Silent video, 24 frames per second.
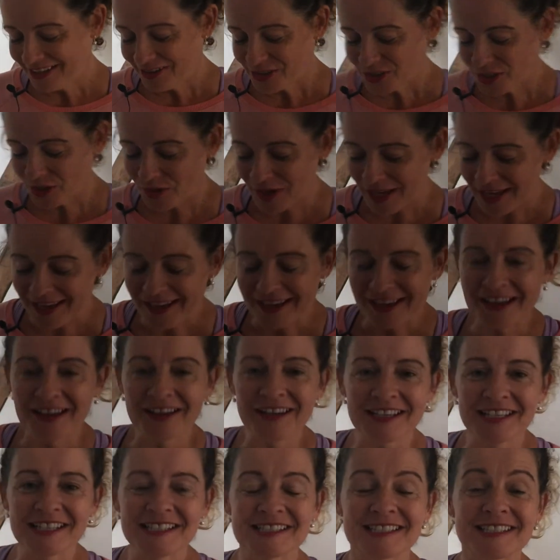So
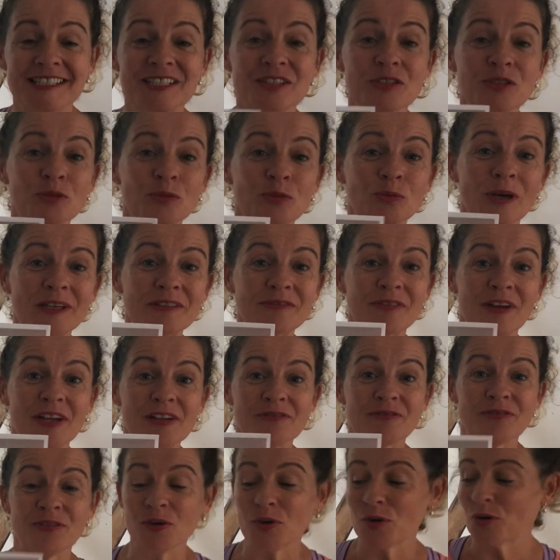here is deal
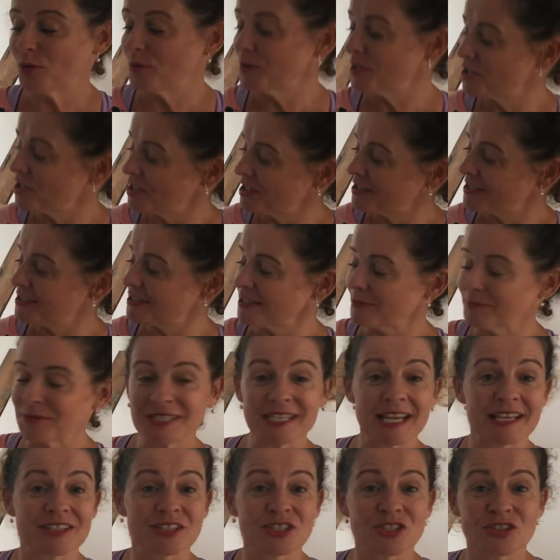154, which is
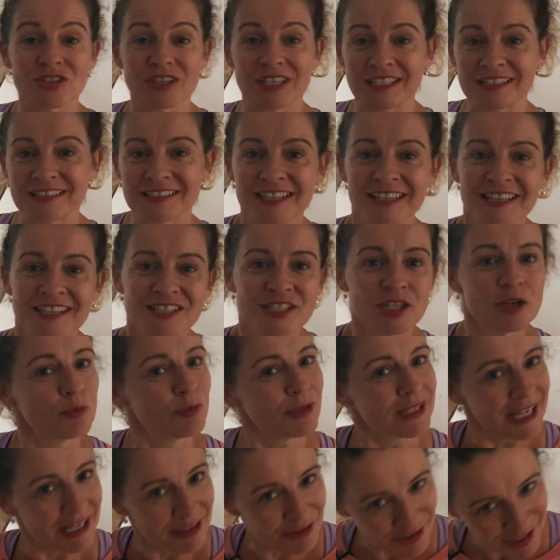Somerset Street. So
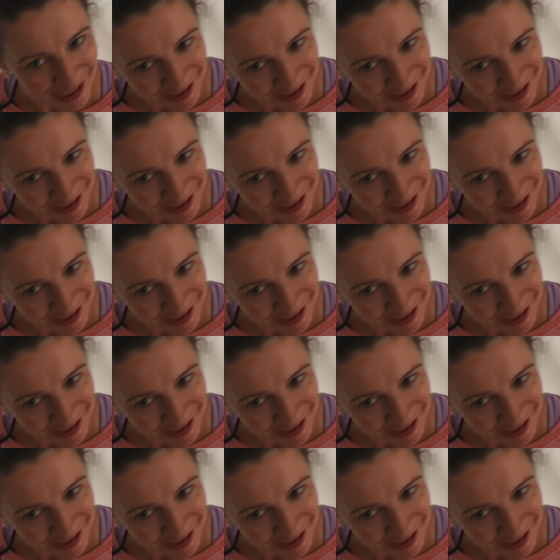we're now